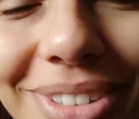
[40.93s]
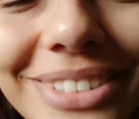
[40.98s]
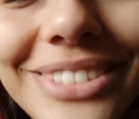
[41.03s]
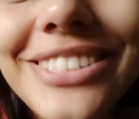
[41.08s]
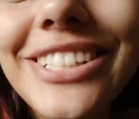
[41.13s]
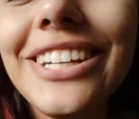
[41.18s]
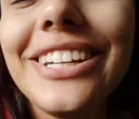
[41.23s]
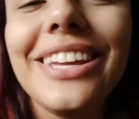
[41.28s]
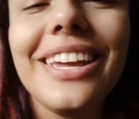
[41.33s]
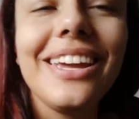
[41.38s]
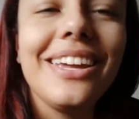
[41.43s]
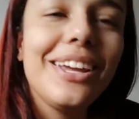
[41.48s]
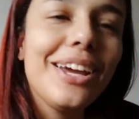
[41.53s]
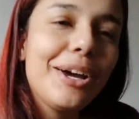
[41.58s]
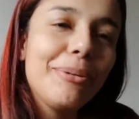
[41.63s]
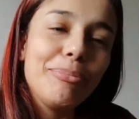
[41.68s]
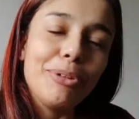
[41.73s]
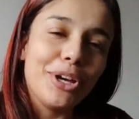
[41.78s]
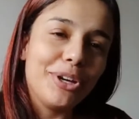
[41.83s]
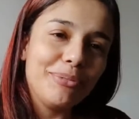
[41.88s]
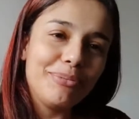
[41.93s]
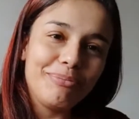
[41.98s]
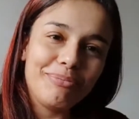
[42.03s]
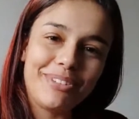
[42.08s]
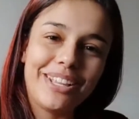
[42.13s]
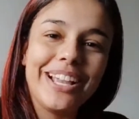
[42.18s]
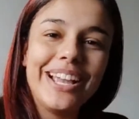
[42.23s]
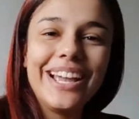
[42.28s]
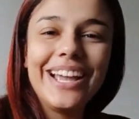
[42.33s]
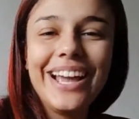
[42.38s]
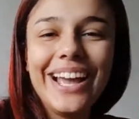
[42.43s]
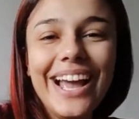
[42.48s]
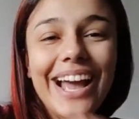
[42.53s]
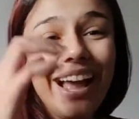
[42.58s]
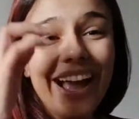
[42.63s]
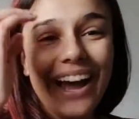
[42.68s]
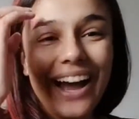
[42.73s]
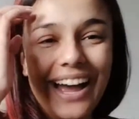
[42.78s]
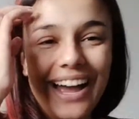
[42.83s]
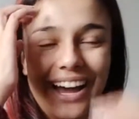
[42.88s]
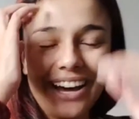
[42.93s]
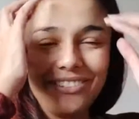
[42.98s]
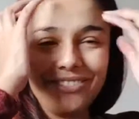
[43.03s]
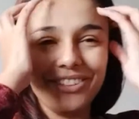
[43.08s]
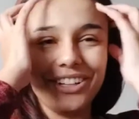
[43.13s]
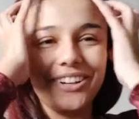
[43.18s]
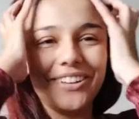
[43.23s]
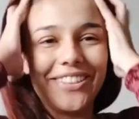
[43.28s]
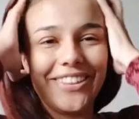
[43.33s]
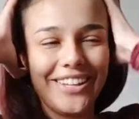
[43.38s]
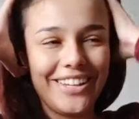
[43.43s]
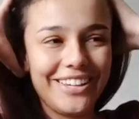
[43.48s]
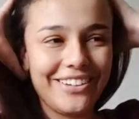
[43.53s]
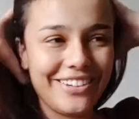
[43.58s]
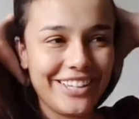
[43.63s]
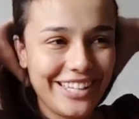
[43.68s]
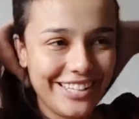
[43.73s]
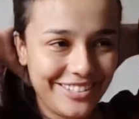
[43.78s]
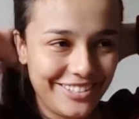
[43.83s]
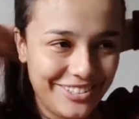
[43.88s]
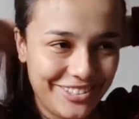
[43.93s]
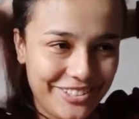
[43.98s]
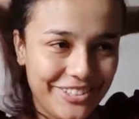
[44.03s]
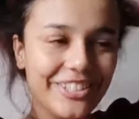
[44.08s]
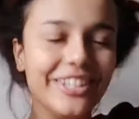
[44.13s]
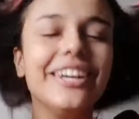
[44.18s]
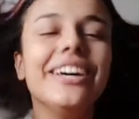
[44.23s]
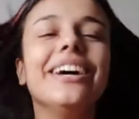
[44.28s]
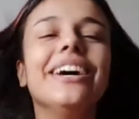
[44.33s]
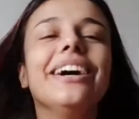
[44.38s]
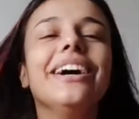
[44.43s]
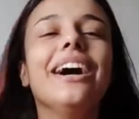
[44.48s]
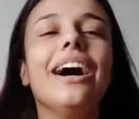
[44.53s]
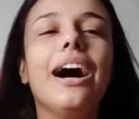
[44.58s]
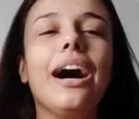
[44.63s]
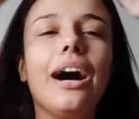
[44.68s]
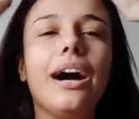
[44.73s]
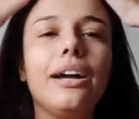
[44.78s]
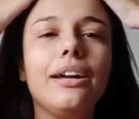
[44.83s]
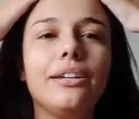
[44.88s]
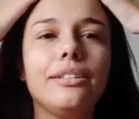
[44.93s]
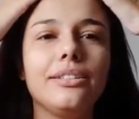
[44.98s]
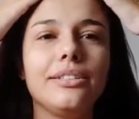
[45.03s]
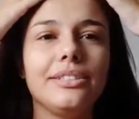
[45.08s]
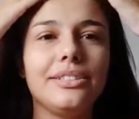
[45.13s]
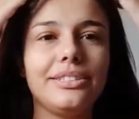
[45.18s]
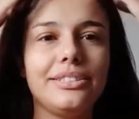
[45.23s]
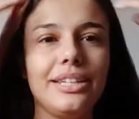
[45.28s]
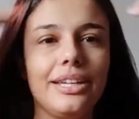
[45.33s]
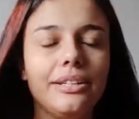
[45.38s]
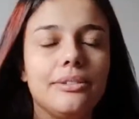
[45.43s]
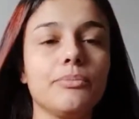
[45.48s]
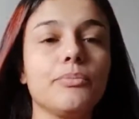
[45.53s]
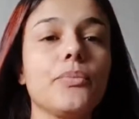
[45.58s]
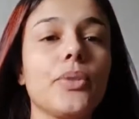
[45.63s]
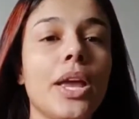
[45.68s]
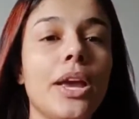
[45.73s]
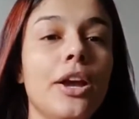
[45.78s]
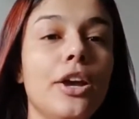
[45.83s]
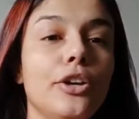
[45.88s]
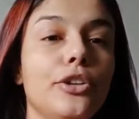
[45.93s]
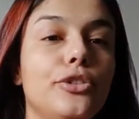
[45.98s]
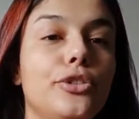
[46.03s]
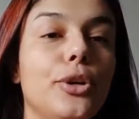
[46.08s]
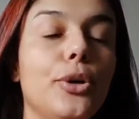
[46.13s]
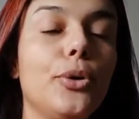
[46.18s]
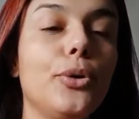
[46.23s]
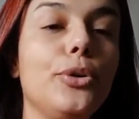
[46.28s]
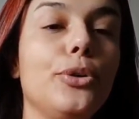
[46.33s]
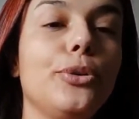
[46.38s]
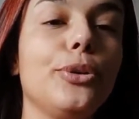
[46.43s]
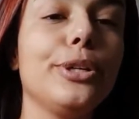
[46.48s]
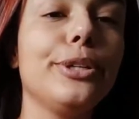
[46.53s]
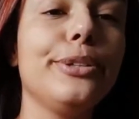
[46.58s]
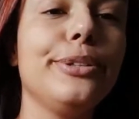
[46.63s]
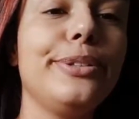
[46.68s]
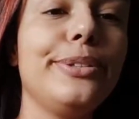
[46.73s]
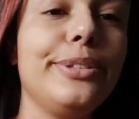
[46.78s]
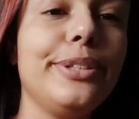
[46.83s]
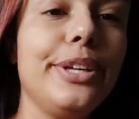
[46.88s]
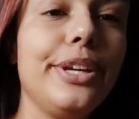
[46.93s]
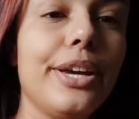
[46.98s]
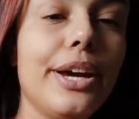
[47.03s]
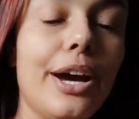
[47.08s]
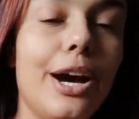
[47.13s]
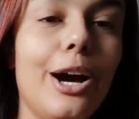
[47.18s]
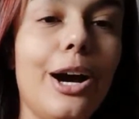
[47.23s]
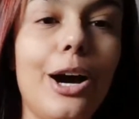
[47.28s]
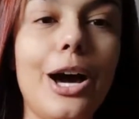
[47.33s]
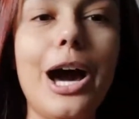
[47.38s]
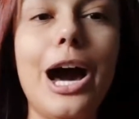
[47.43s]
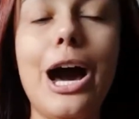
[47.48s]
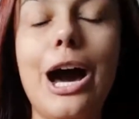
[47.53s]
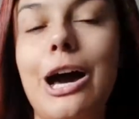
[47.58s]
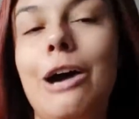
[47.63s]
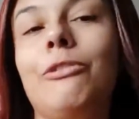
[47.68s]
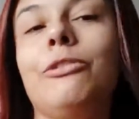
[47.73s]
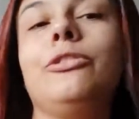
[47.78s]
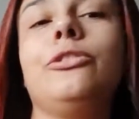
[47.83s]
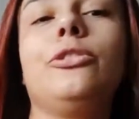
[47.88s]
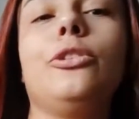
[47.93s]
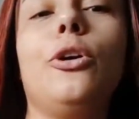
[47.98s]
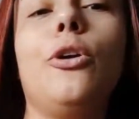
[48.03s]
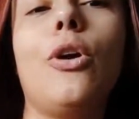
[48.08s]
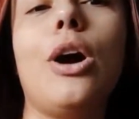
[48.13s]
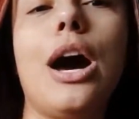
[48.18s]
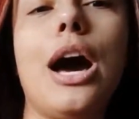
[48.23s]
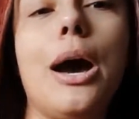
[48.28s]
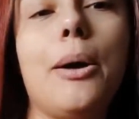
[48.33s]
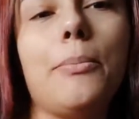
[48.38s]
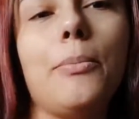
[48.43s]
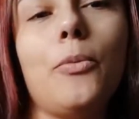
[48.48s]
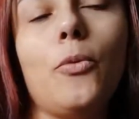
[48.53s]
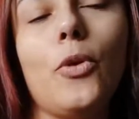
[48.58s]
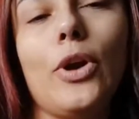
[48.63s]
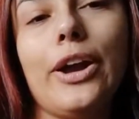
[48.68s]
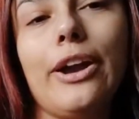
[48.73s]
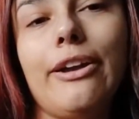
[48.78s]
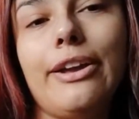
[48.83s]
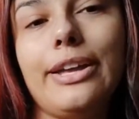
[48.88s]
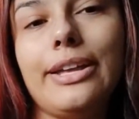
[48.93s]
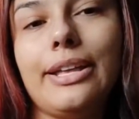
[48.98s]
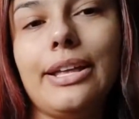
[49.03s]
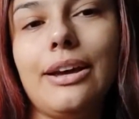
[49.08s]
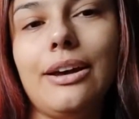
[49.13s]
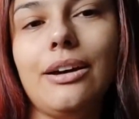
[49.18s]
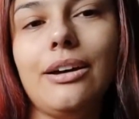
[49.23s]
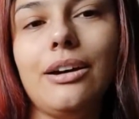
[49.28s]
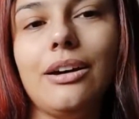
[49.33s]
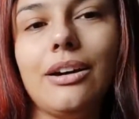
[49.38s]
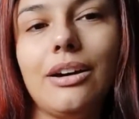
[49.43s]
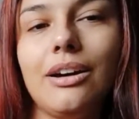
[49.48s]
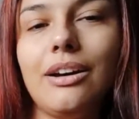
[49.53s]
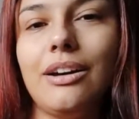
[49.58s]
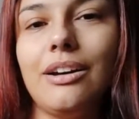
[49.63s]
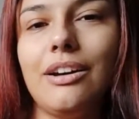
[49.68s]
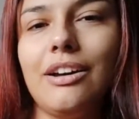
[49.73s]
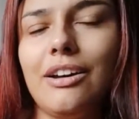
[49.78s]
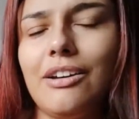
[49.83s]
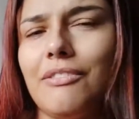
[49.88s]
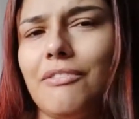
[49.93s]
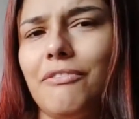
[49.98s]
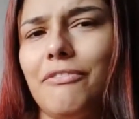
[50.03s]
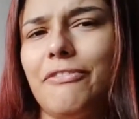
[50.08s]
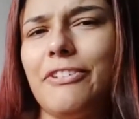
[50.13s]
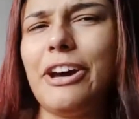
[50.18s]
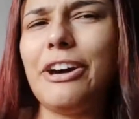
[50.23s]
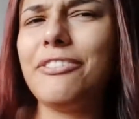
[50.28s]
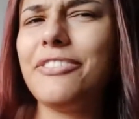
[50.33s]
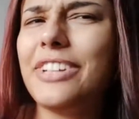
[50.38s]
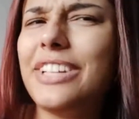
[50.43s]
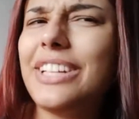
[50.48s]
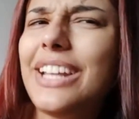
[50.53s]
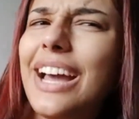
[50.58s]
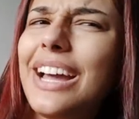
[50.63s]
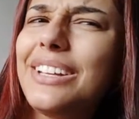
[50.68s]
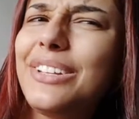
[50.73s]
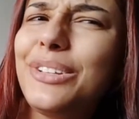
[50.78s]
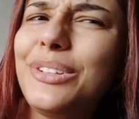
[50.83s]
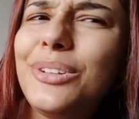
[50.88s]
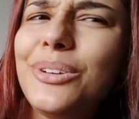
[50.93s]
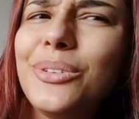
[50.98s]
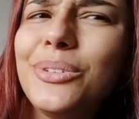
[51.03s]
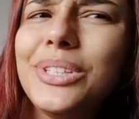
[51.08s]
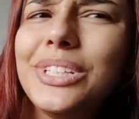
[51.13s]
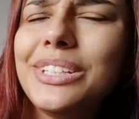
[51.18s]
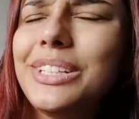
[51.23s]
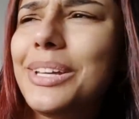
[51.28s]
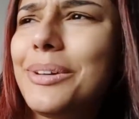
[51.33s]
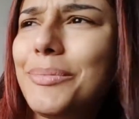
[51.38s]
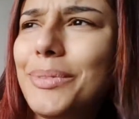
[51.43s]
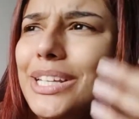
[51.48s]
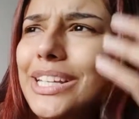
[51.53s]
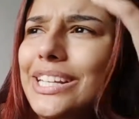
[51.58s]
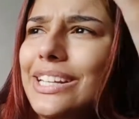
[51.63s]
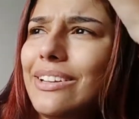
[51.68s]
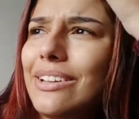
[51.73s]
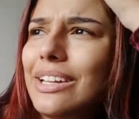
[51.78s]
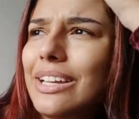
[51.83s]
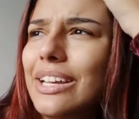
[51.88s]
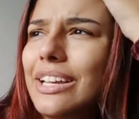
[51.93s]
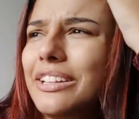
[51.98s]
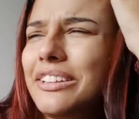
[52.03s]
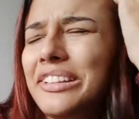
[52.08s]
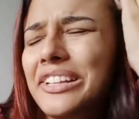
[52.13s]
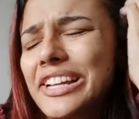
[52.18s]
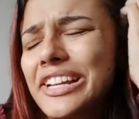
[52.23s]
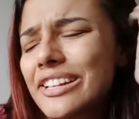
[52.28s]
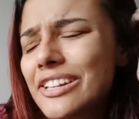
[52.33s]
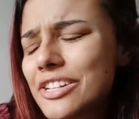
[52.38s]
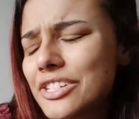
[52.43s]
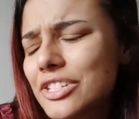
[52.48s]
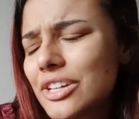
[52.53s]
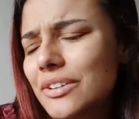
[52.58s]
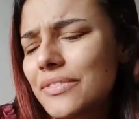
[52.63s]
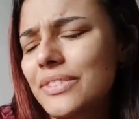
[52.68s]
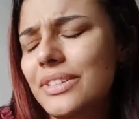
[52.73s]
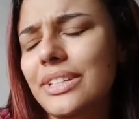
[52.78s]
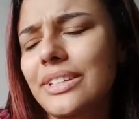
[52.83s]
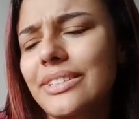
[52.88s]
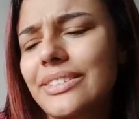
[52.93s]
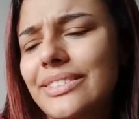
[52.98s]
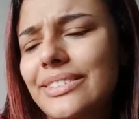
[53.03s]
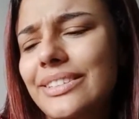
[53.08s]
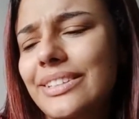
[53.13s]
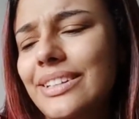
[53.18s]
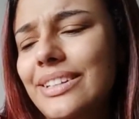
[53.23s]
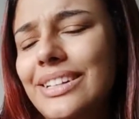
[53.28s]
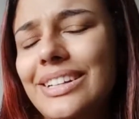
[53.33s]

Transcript: JK, I'm not. I have nothing against you. I understand. So you can see also I'm wearing a velvet. I don't know the name in English of this